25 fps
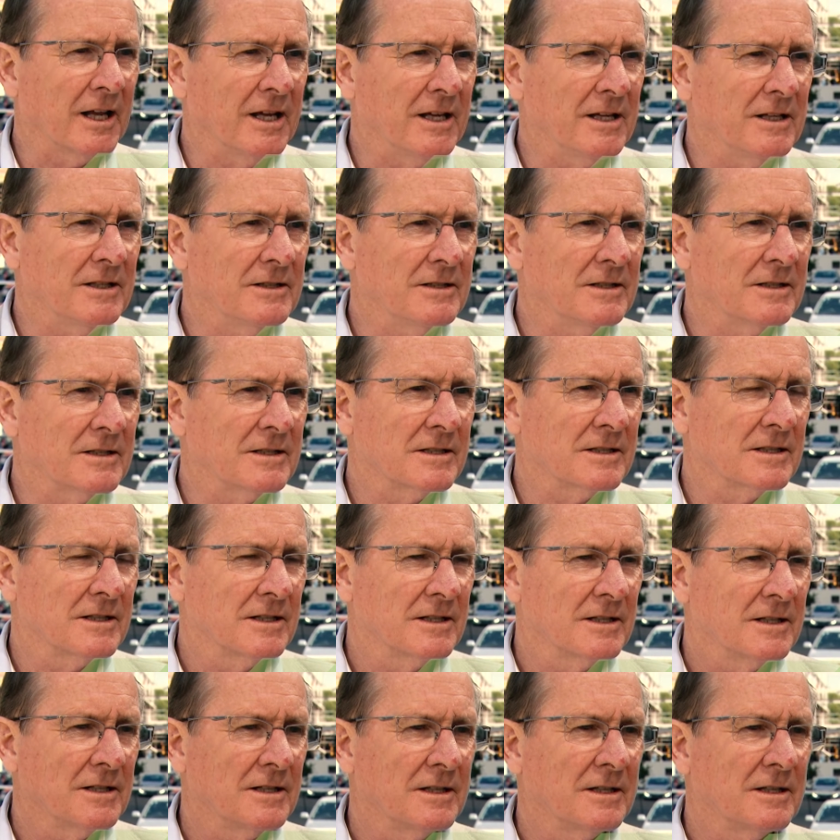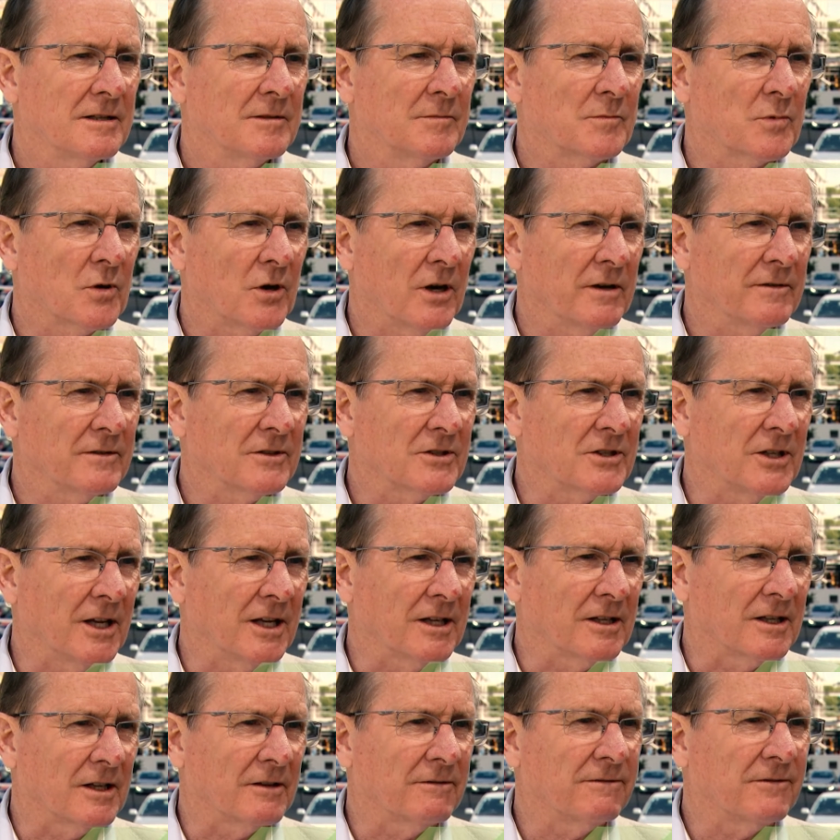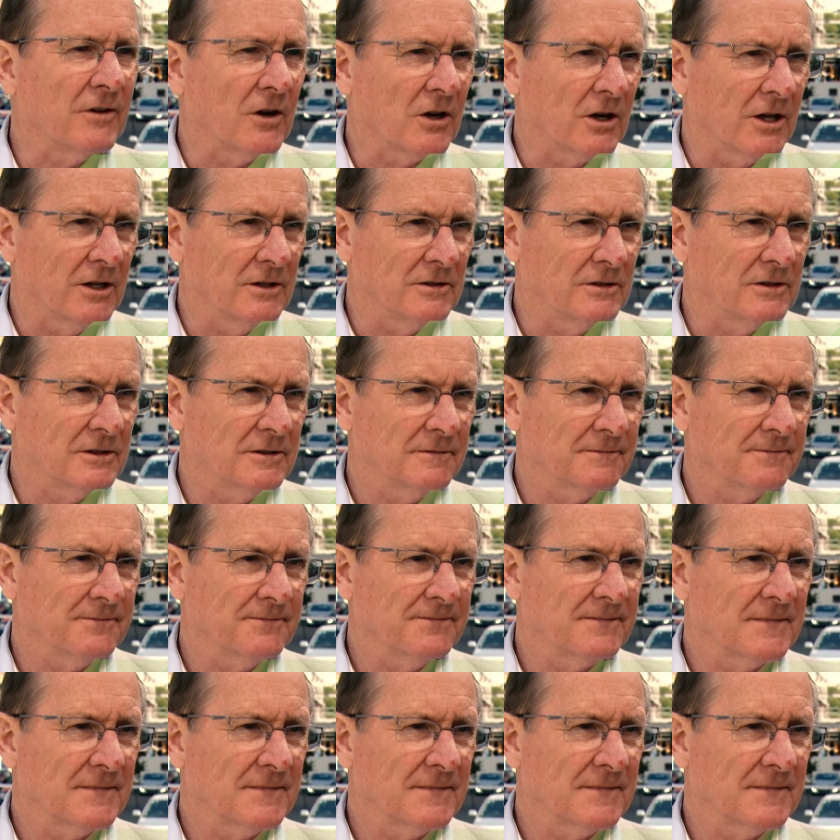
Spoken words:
leads, private sector follows.